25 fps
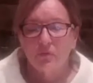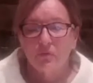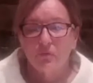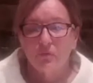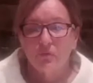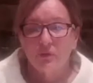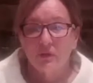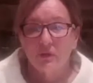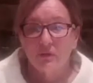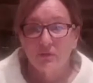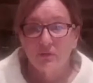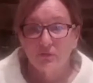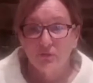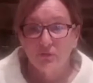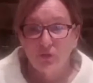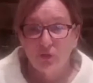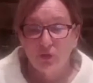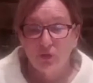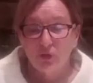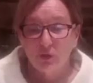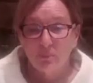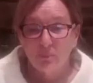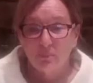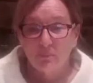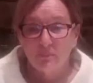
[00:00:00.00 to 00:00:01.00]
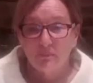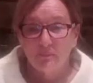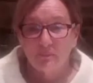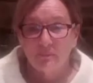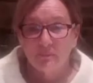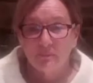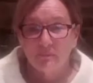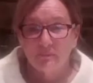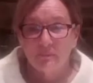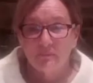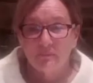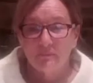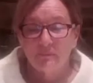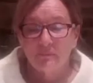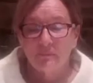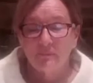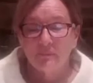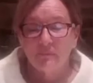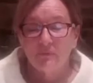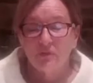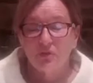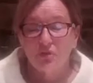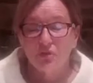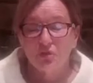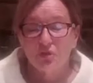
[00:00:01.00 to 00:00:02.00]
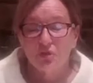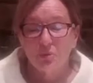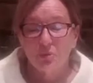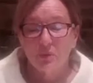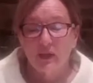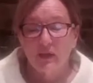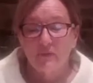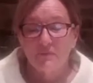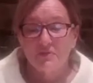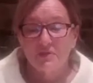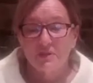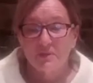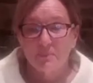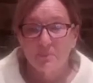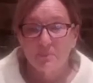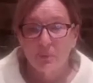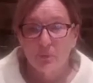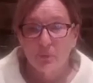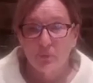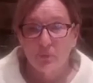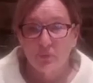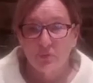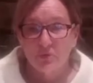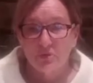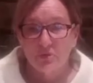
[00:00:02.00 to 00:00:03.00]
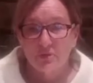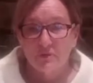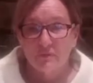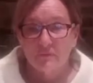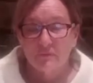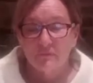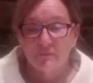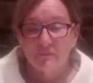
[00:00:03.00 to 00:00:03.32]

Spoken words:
Reaffirm that you have support.